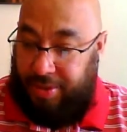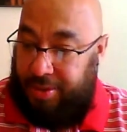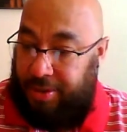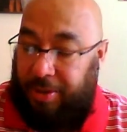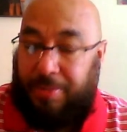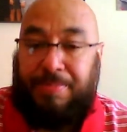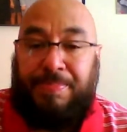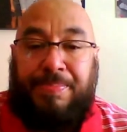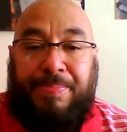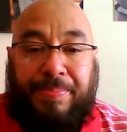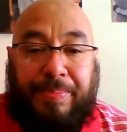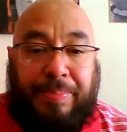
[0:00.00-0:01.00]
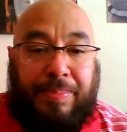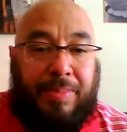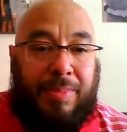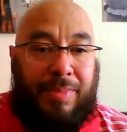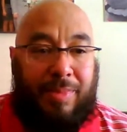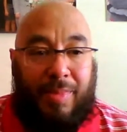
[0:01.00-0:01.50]
So,
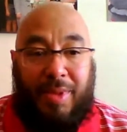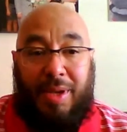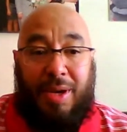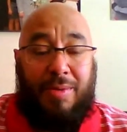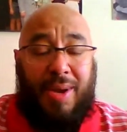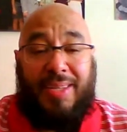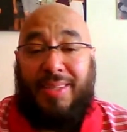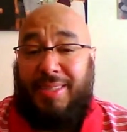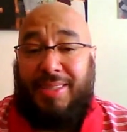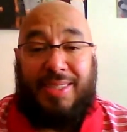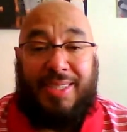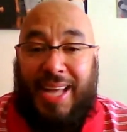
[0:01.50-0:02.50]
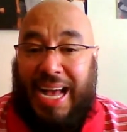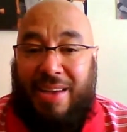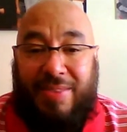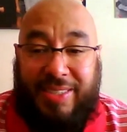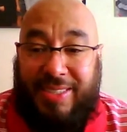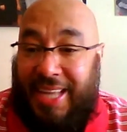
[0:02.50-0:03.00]
all right, this is
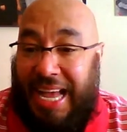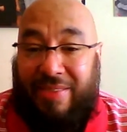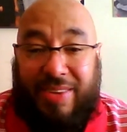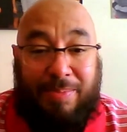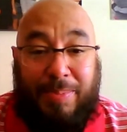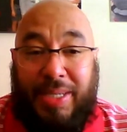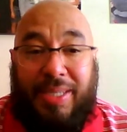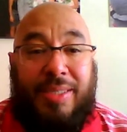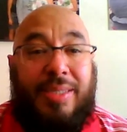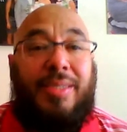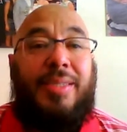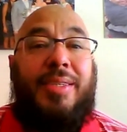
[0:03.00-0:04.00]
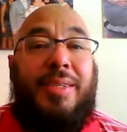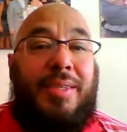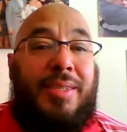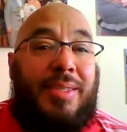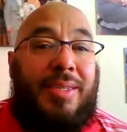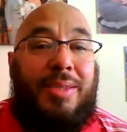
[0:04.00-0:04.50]
live as live can be.
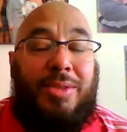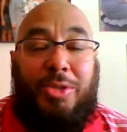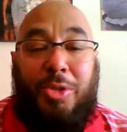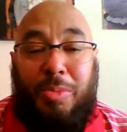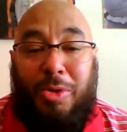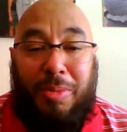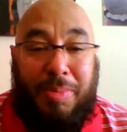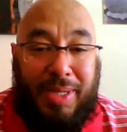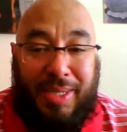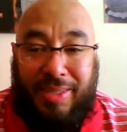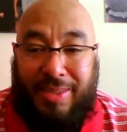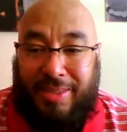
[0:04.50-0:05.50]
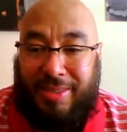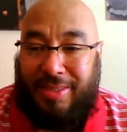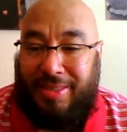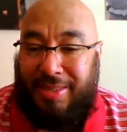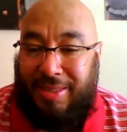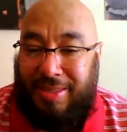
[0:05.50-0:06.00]
2 more minutes.